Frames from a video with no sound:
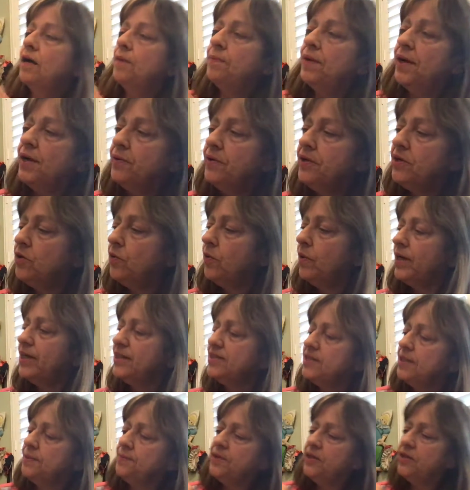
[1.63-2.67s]
By
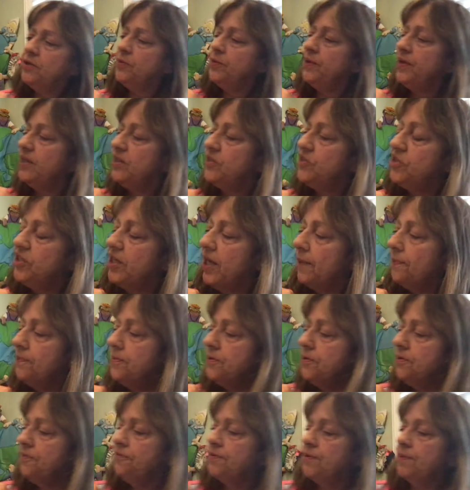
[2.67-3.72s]
request, I'm going to read a
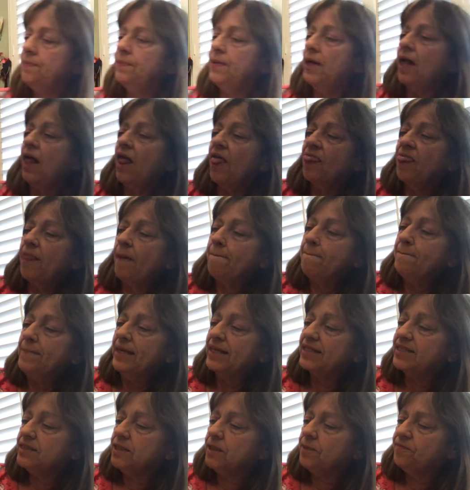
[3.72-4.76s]
chapter from The
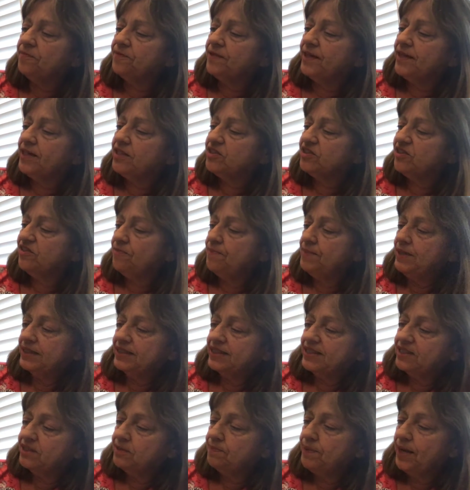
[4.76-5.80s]
Mixed Up Files of
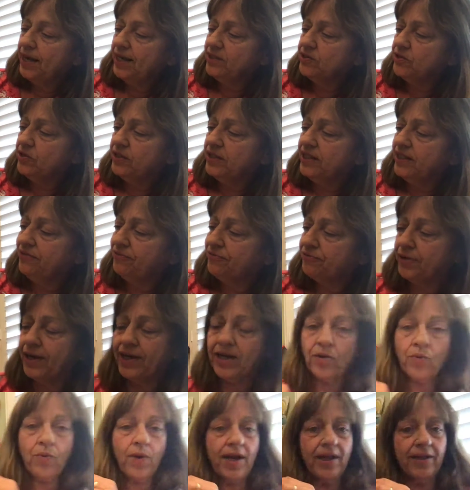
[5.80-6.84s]
Mrs. Basil E.
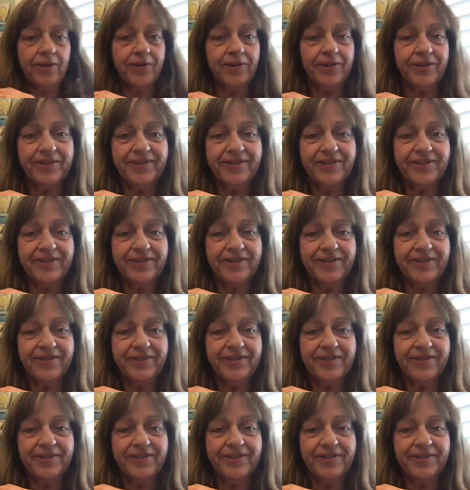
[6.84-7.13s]
Frankweiler.